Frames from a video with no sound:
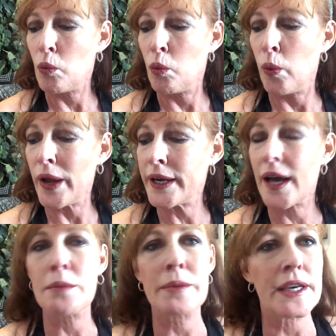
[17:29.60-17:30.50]
when
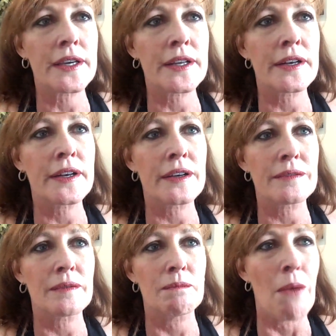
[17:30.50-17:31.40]
I'm in
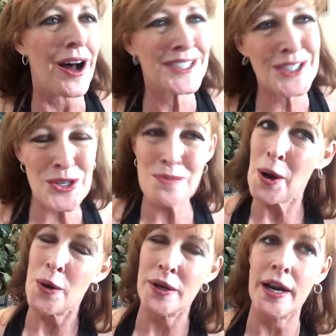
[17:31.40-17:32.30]
monster
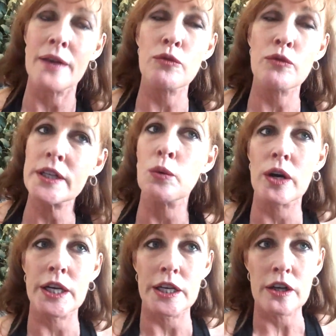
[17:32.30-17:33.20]
mode and I'm really
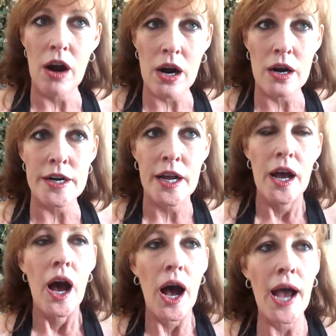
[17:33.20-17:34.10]
working hard,
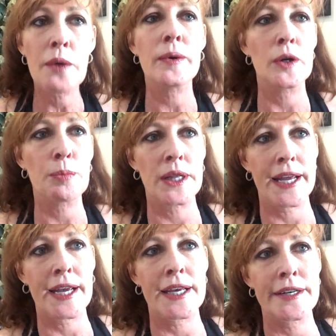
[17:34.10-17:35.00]
I will
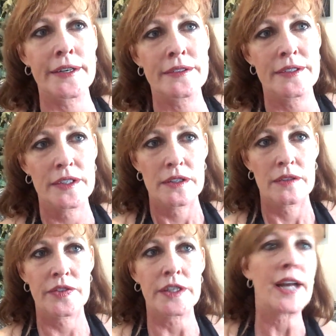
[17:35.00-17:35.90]
plan
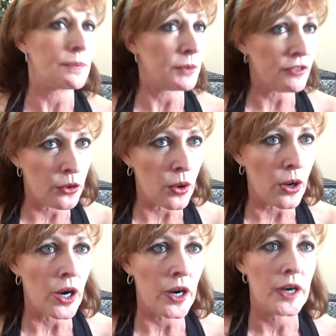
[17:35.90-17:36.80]
the night
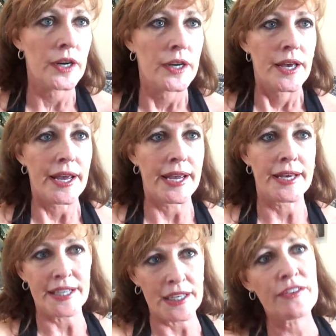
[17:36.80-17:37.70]
before and
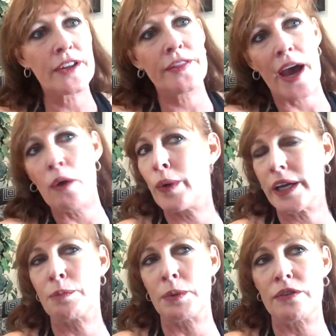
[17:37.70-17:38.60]
even that
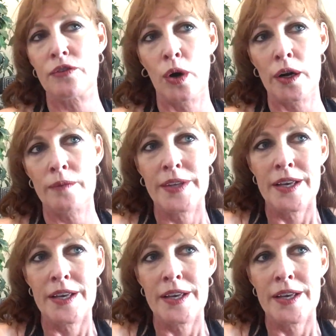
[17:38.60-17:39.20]
week before.